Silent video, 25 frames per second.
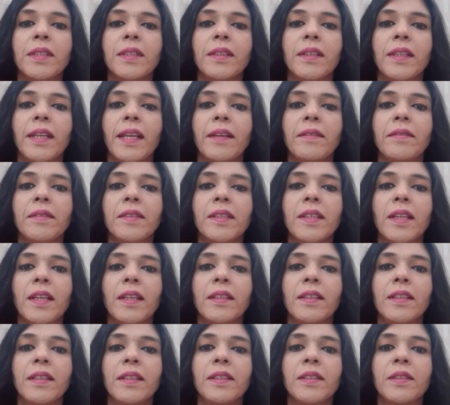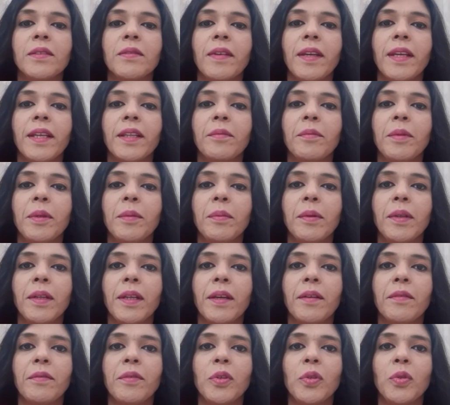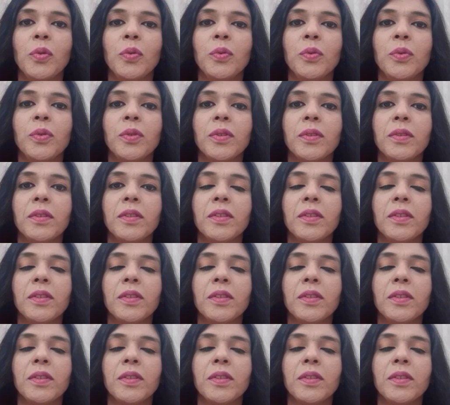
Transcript: and the live studies where people have used